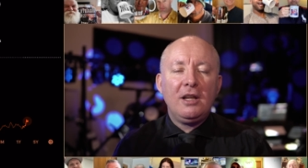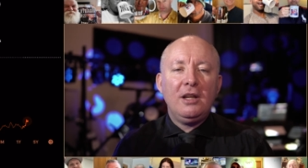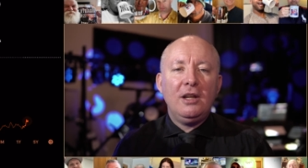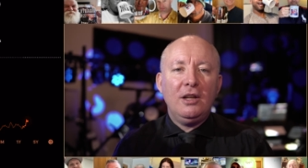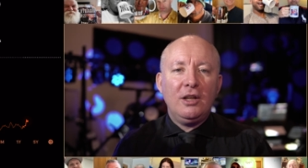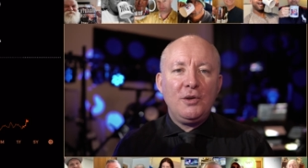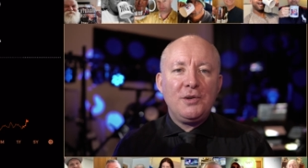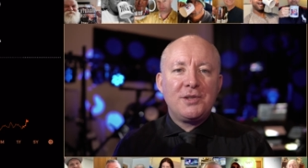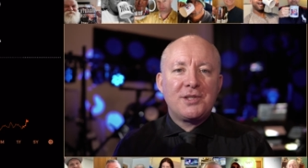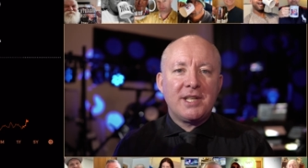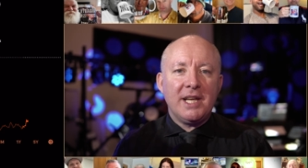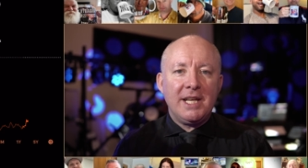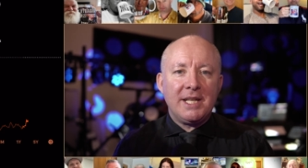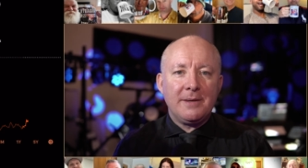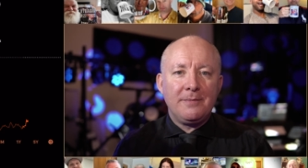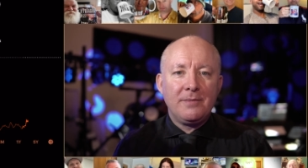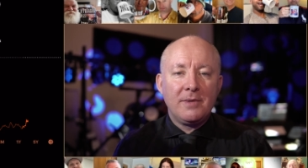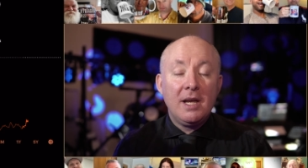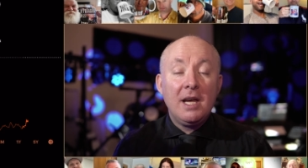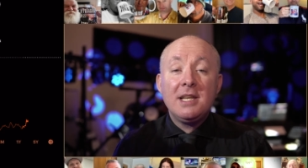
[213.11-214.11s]
Lucid.
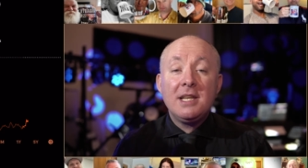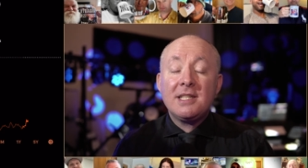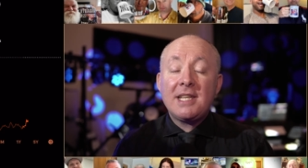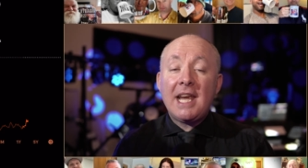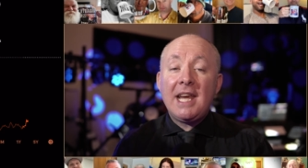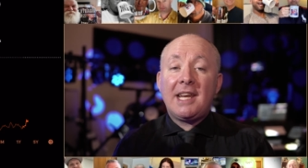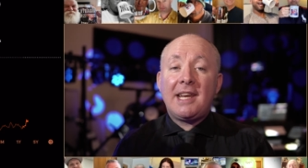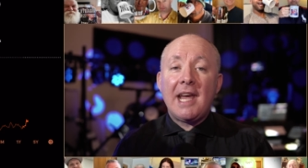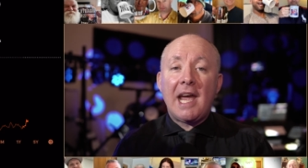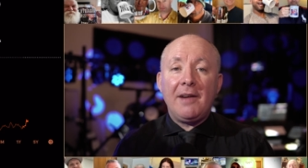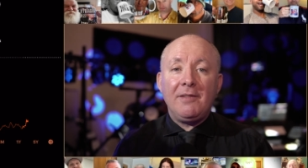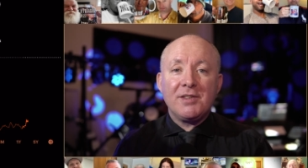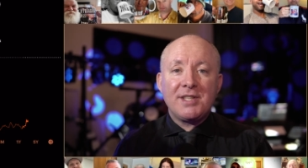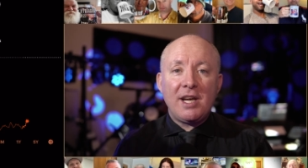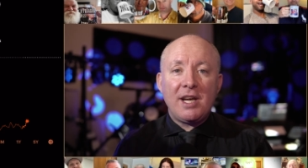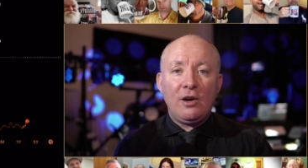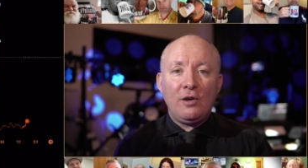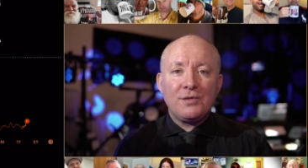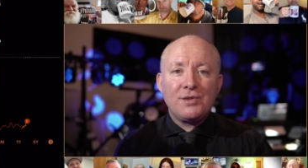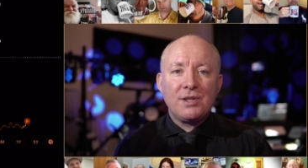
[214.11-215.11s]
Take care of
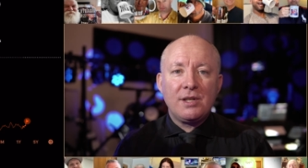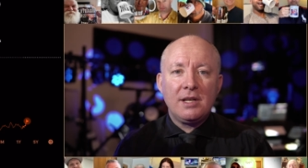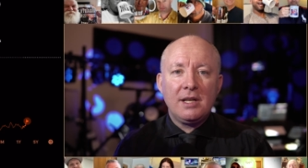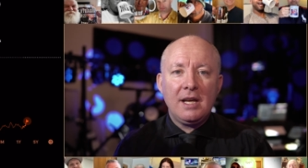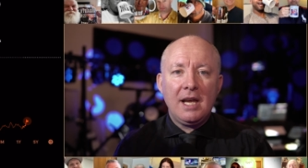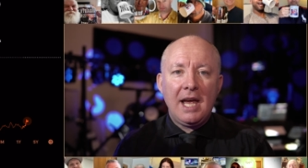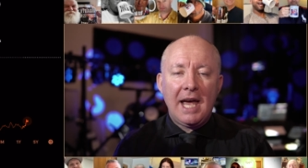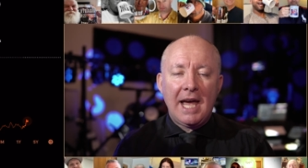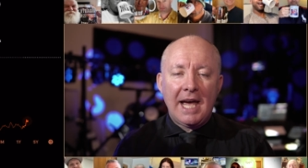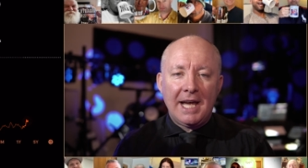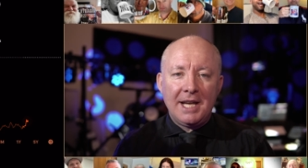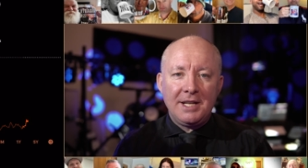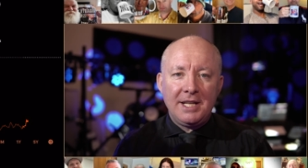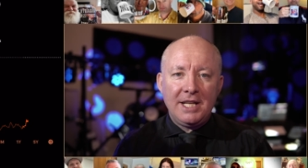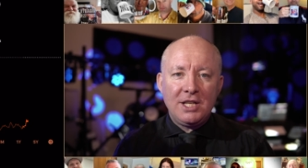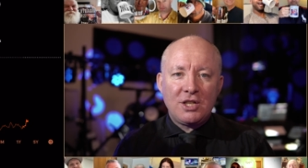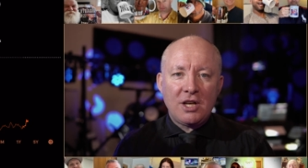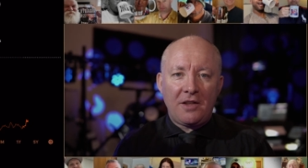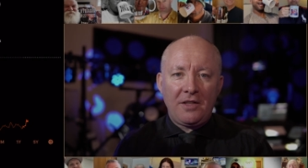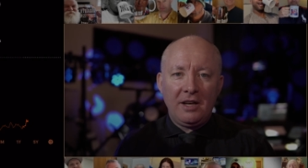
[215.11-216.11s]
yourselves and
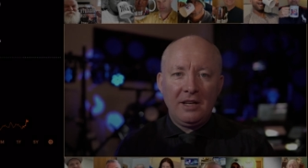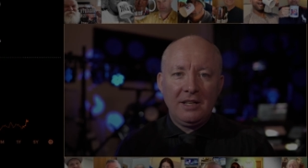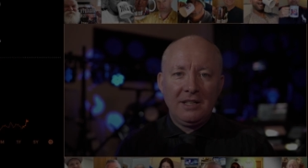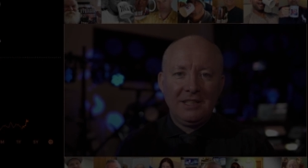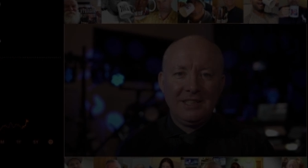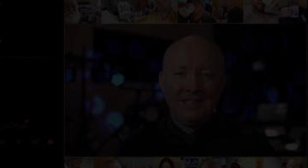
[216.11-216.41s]
each other.